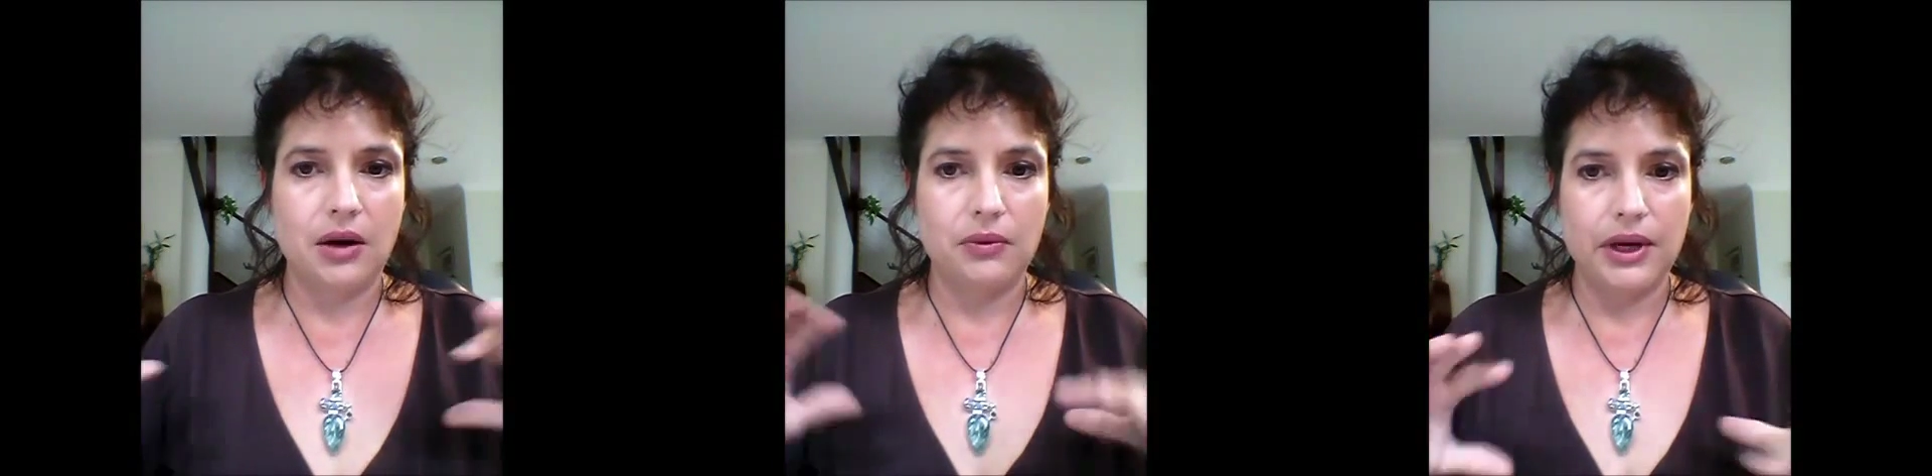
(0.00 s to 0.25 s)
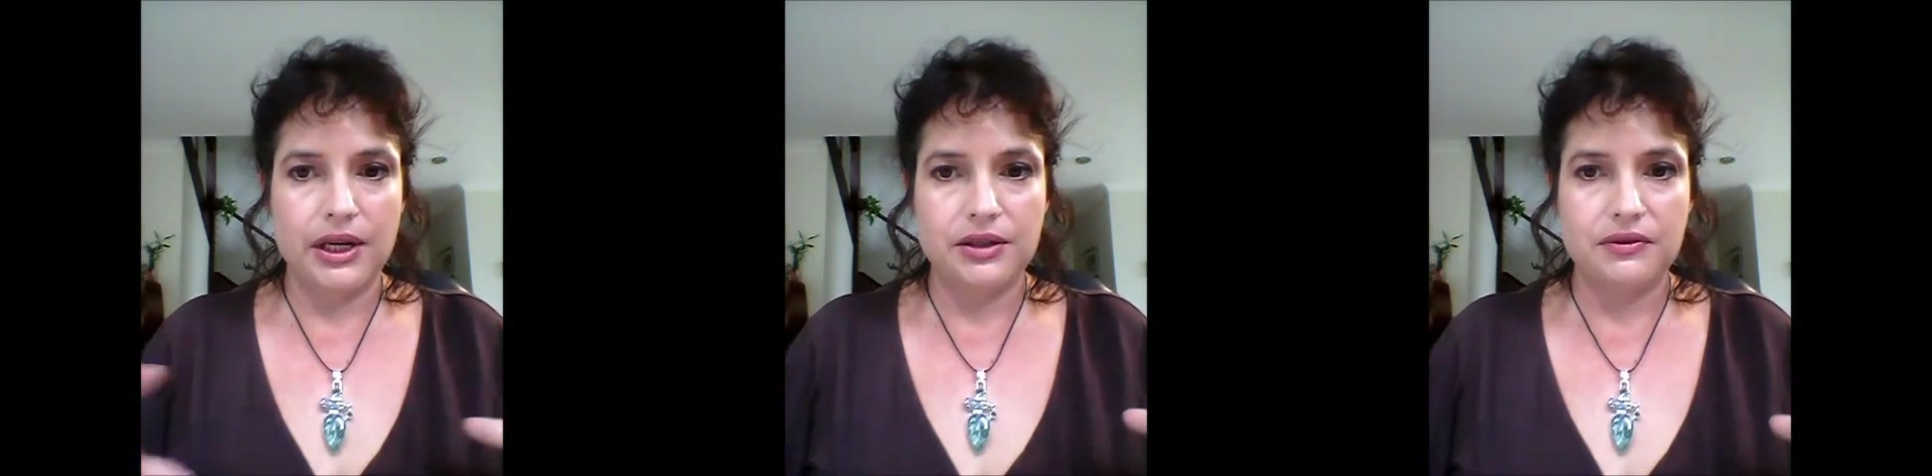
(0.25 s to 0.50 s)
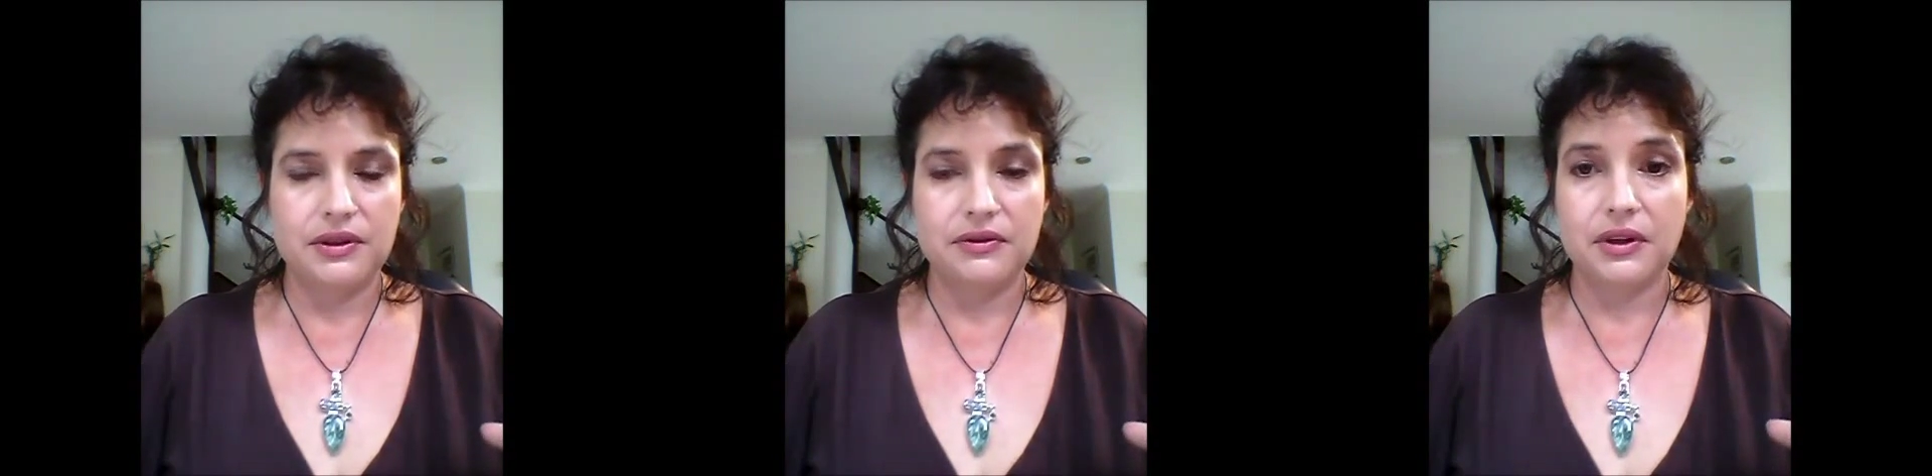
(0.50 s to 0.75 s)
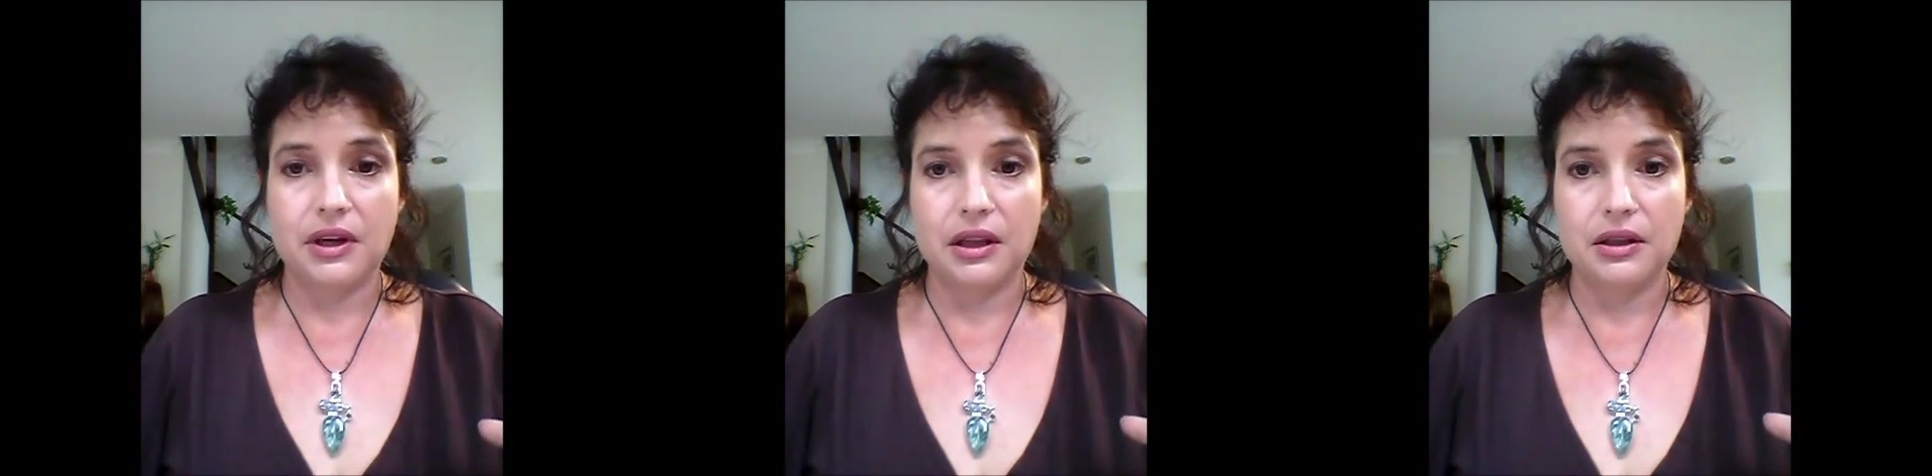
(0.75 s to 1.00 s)
a range of
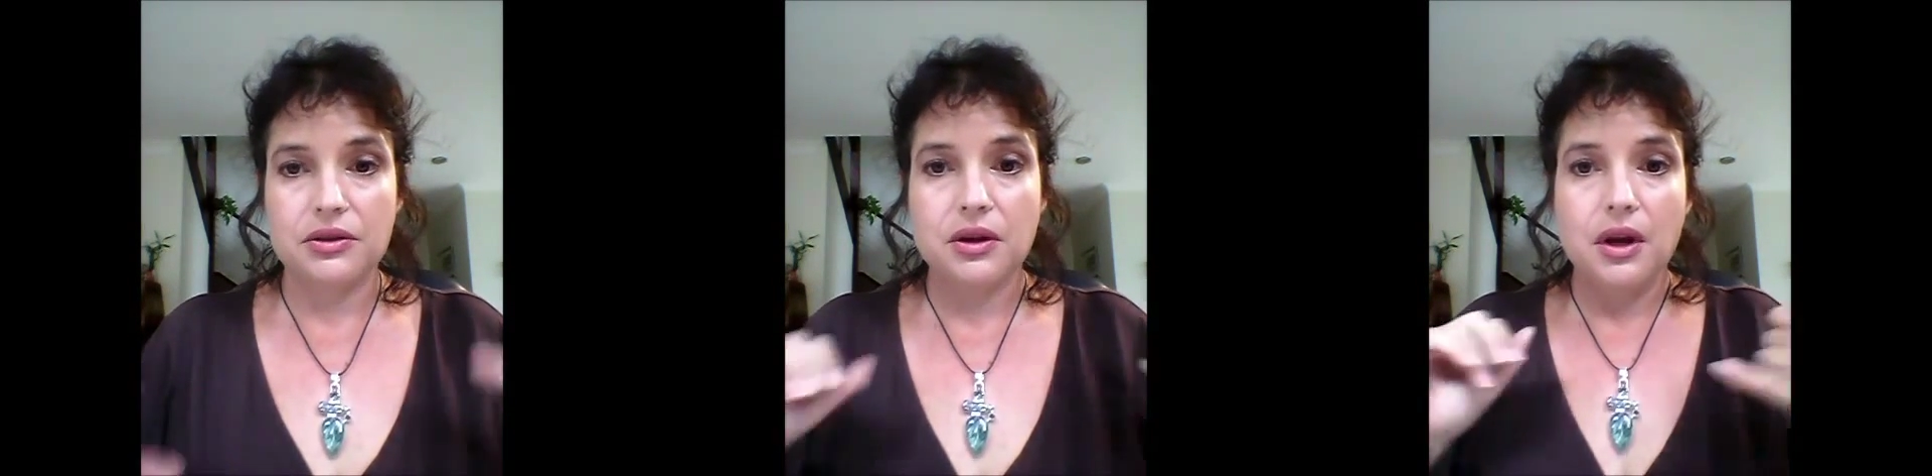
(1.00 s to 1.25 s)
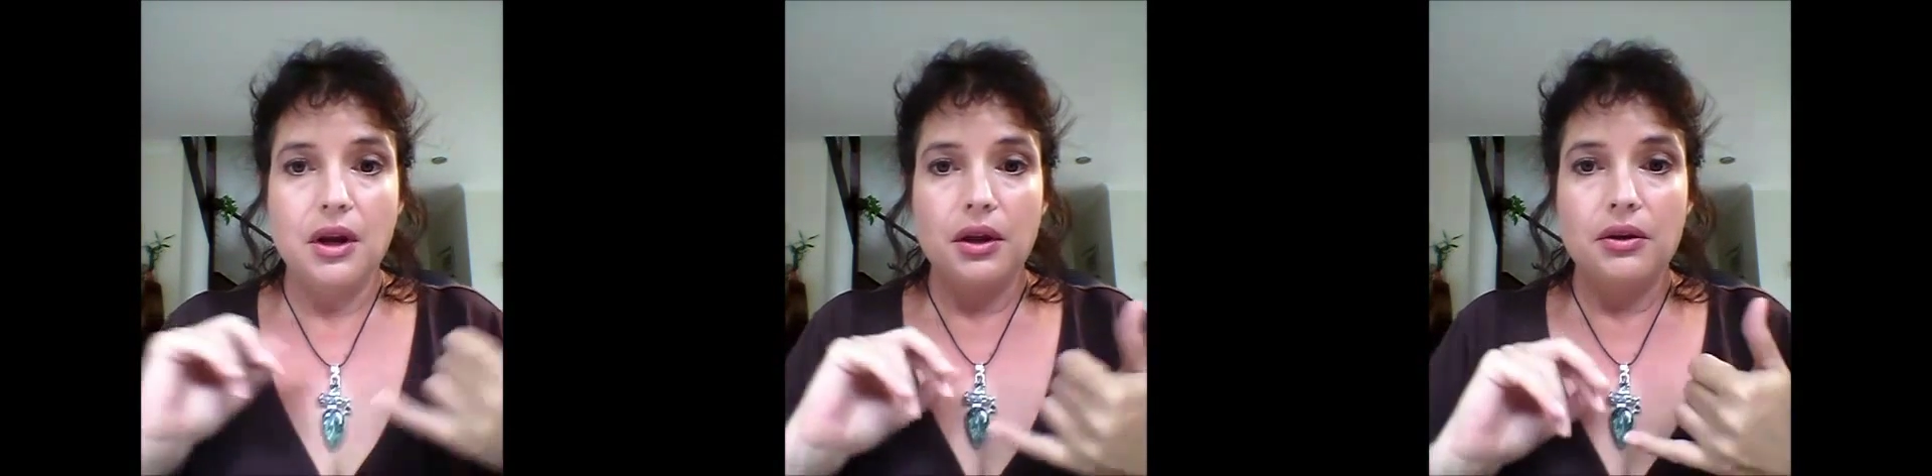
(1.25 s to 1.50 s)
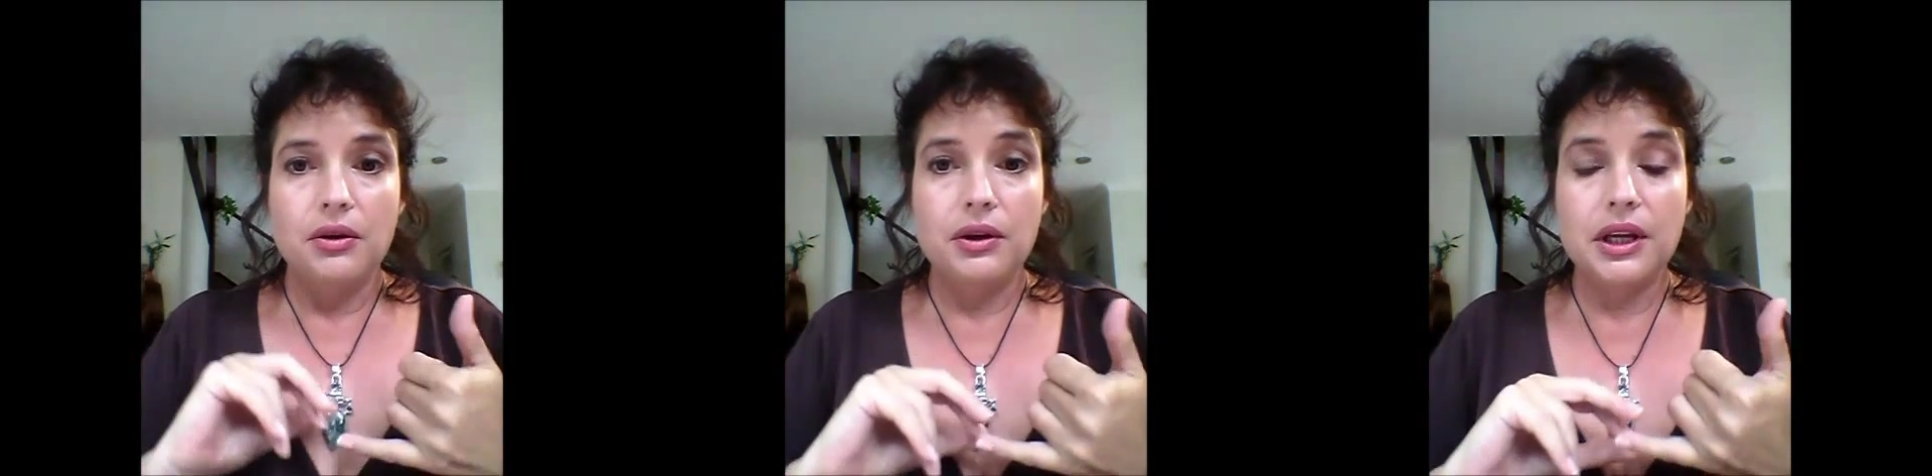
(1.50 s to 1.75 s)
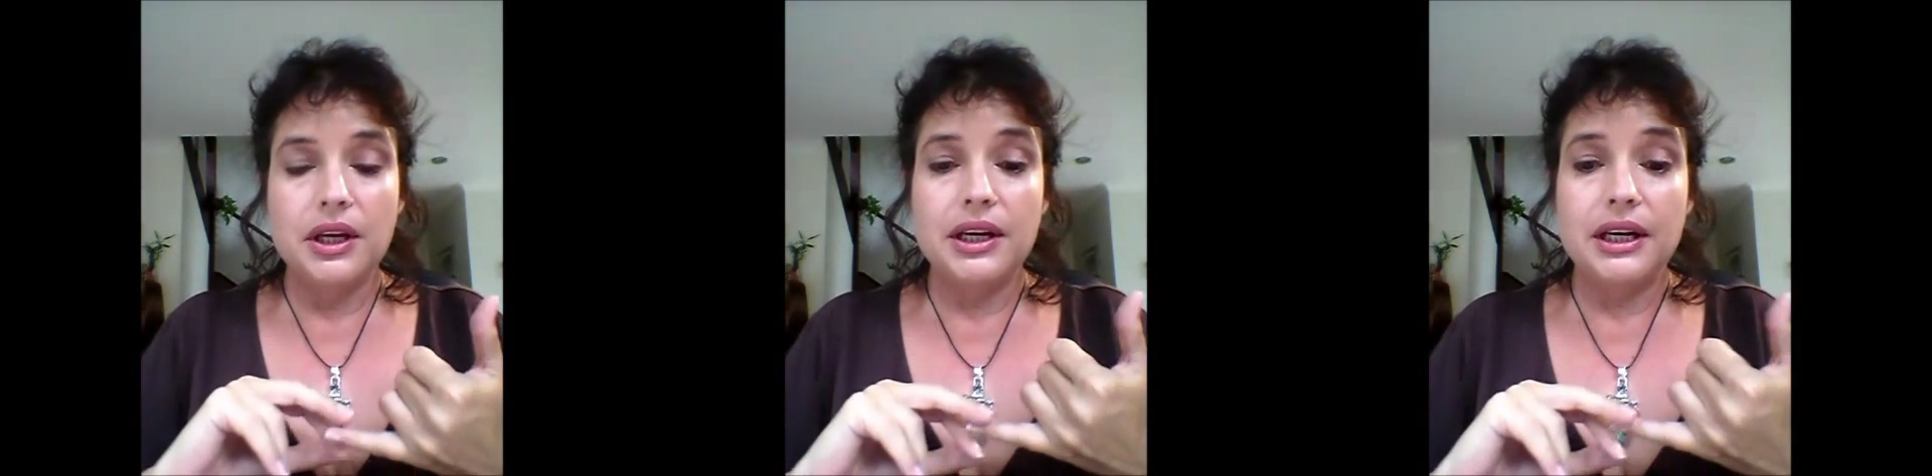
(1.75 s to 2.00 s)
different colours. You
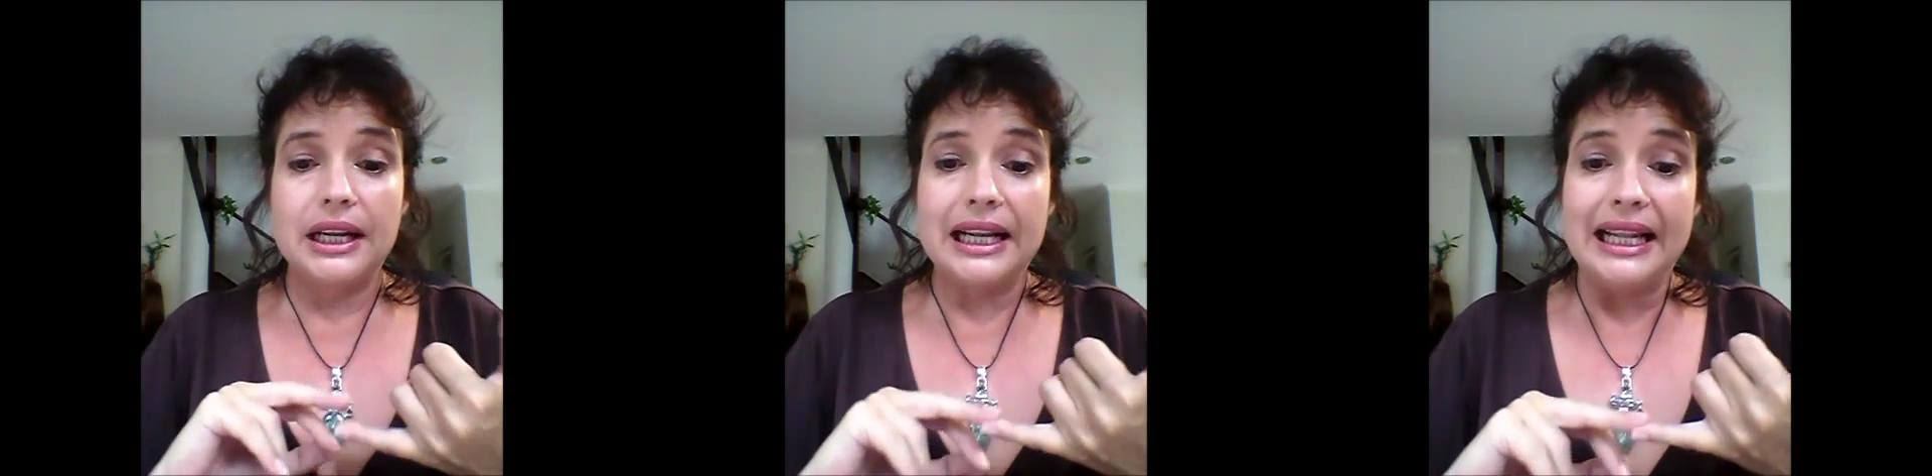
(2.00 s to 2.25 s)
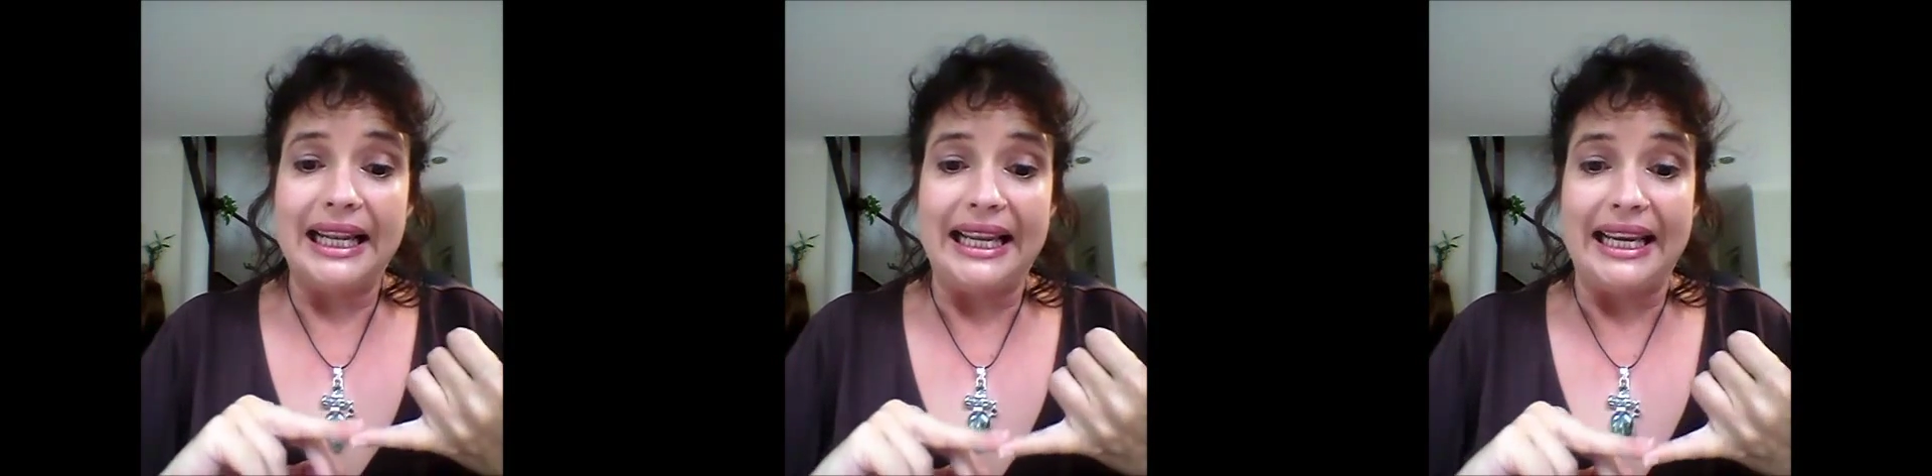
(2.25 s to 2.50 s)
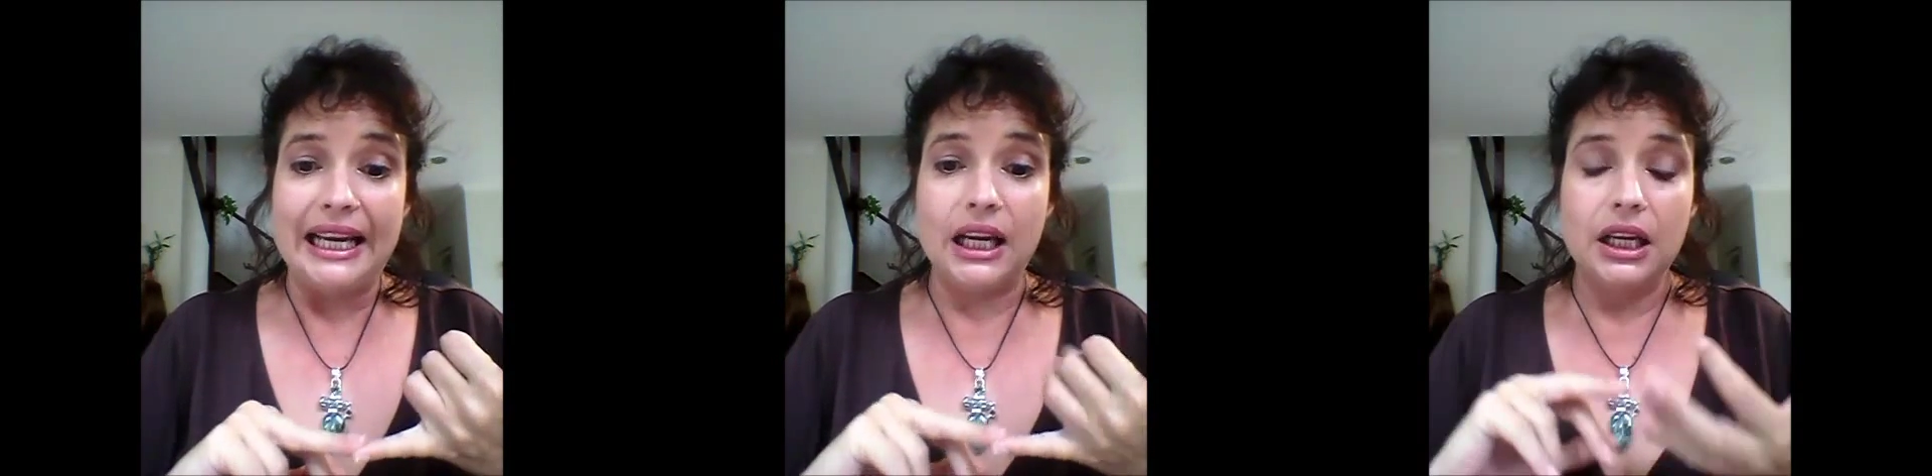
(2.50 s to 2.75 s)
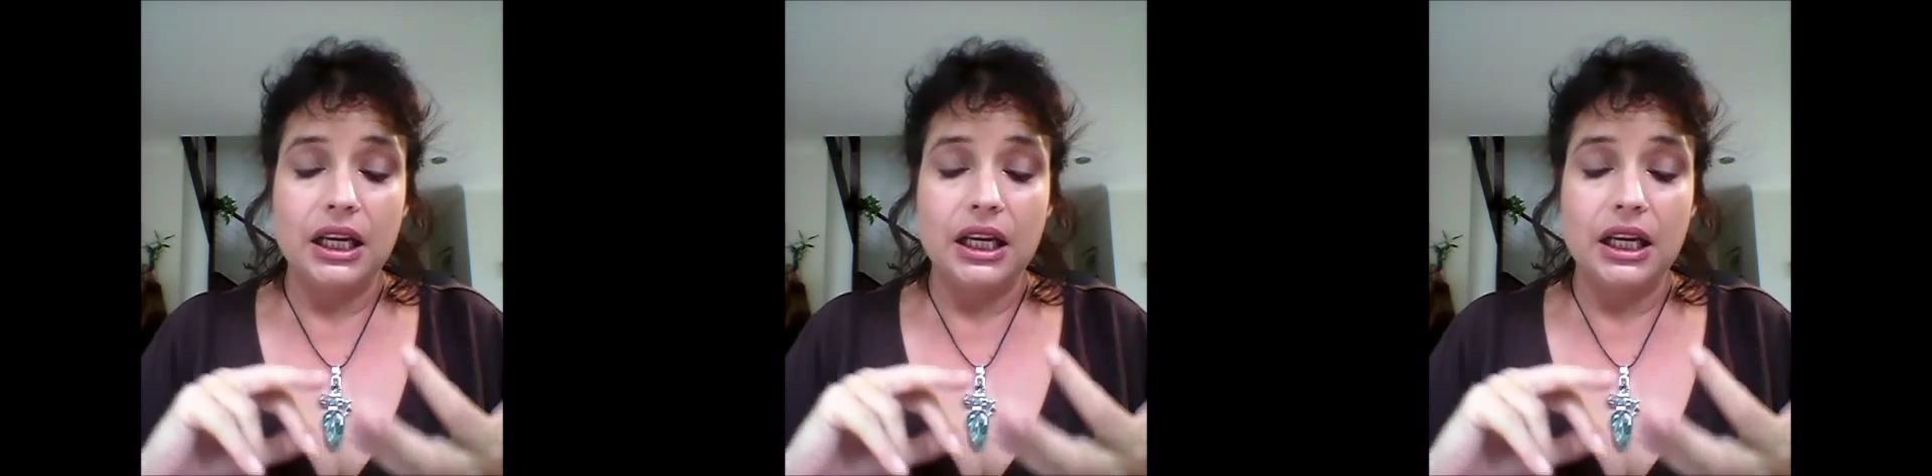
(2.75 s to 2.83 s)
can get it in clear.